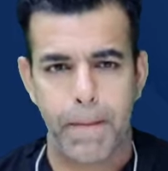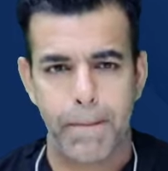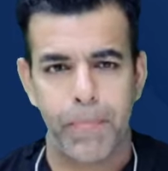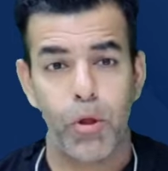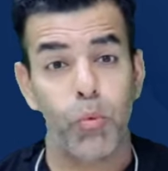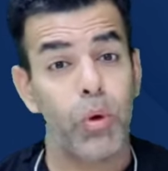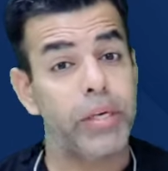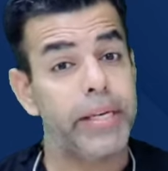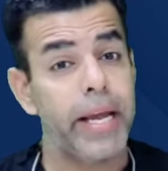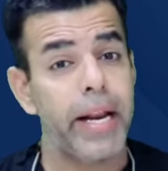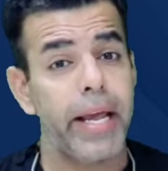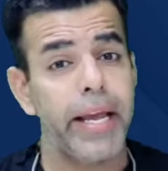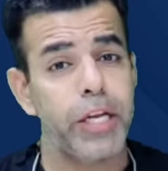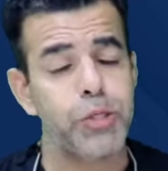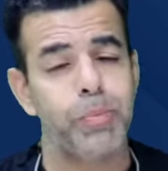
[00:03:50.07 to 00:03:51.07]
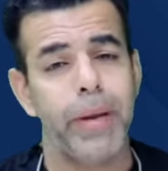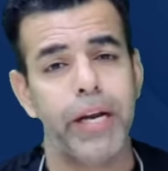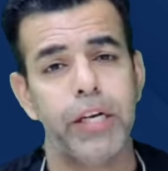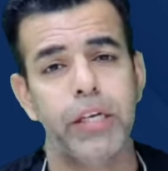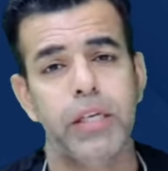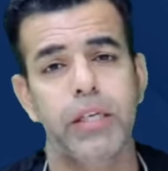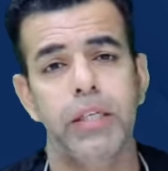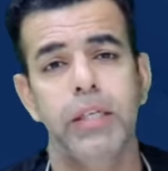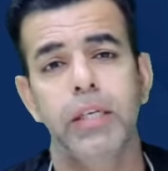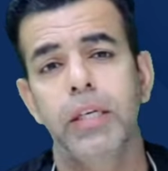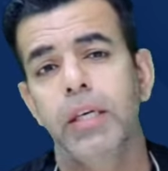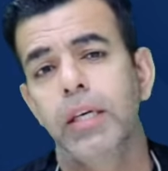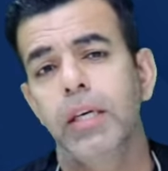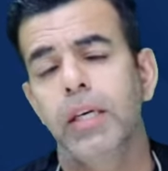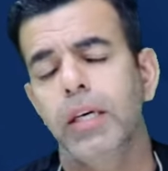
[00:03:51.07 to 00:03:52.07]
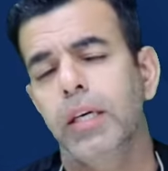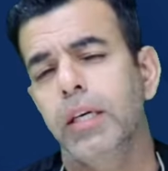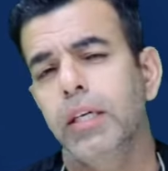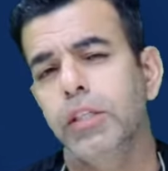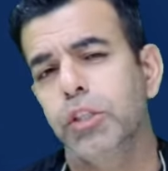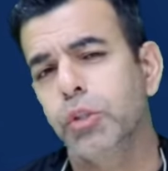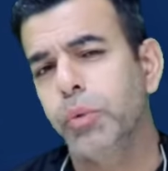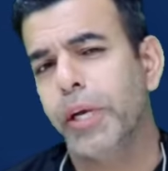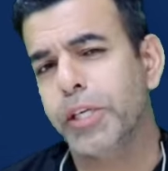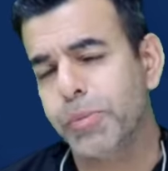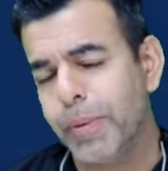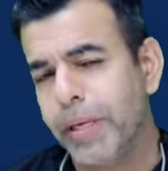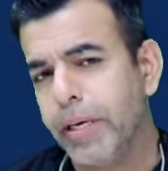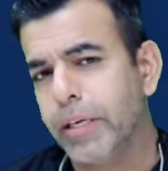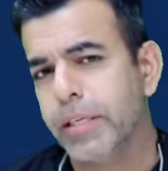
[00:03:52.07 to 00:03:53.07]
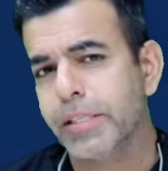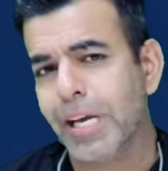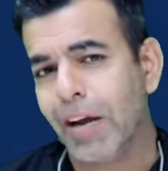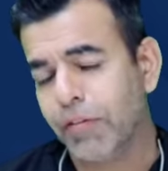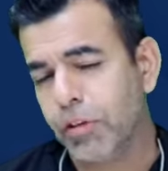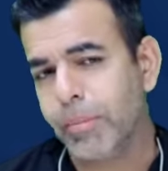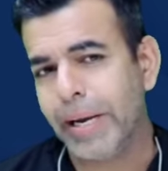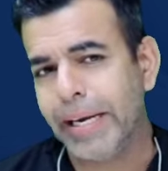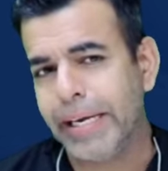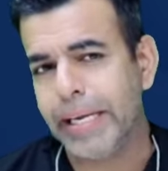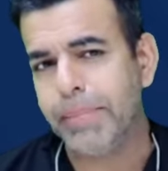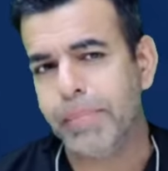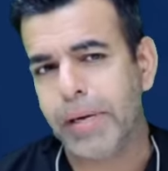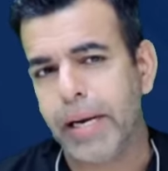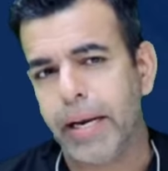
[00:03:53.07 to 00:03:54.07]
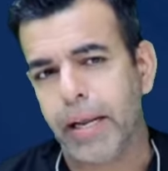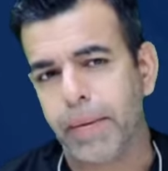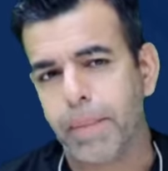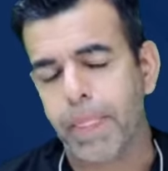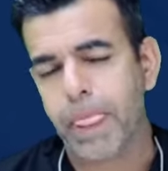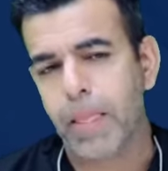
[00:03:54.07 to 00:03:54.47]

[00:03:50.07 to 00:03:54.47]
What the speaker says: Now, what can I expect to experience after my deep cleaning?